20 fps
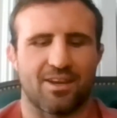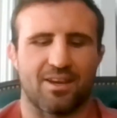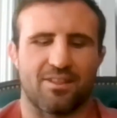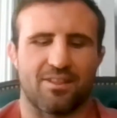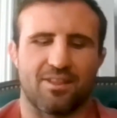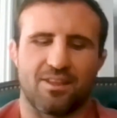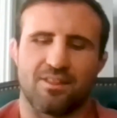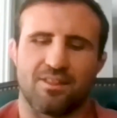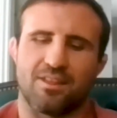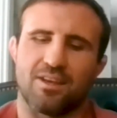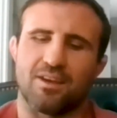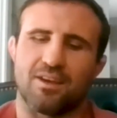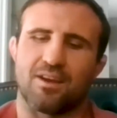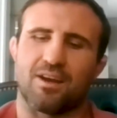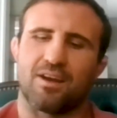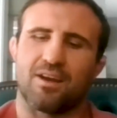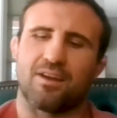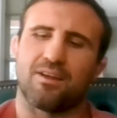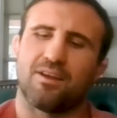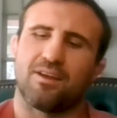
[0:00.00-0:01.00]
Yeah,
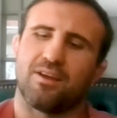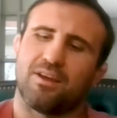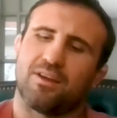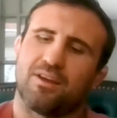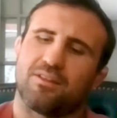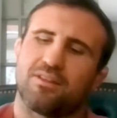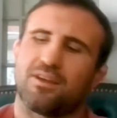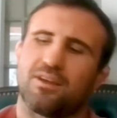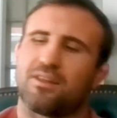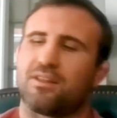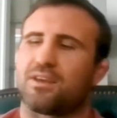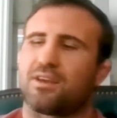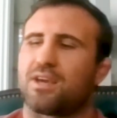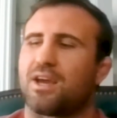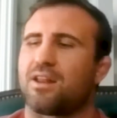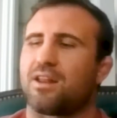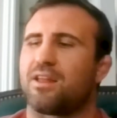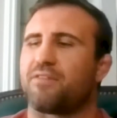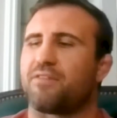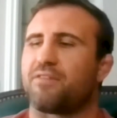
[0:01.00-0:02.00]
the
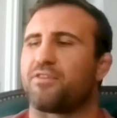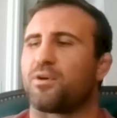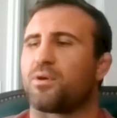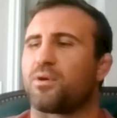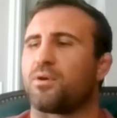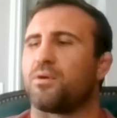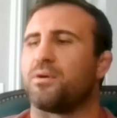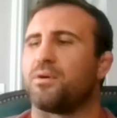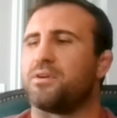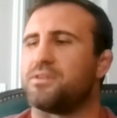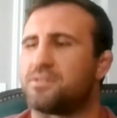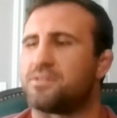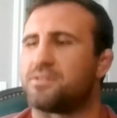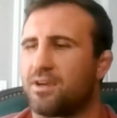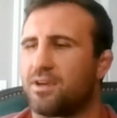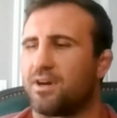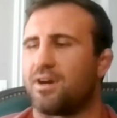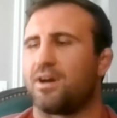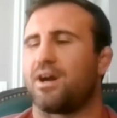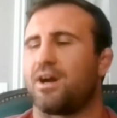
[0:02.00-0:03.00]
kind of that photo
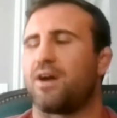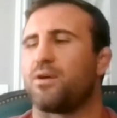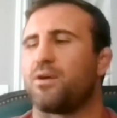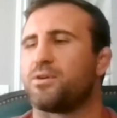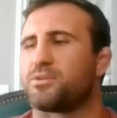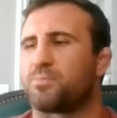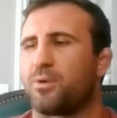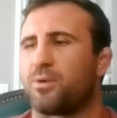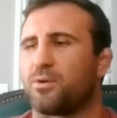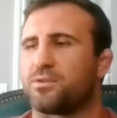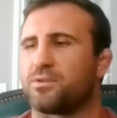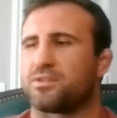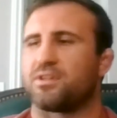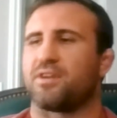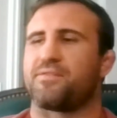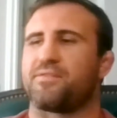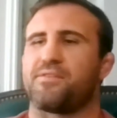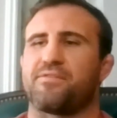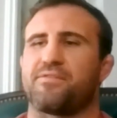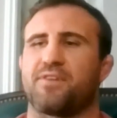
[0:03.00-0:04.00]
is, I always post
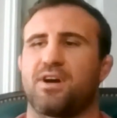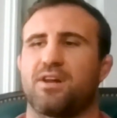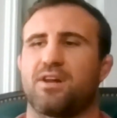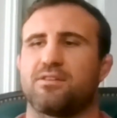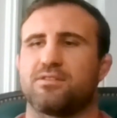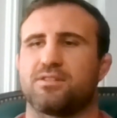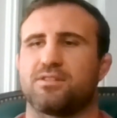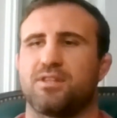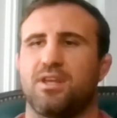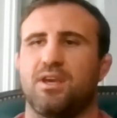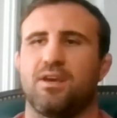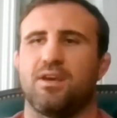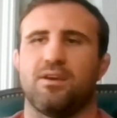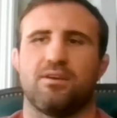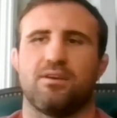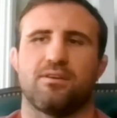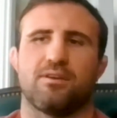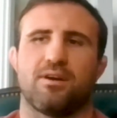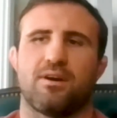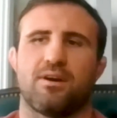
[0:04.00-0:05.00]
it every Father's
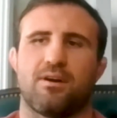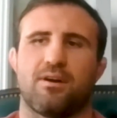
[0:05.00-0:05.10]
Day.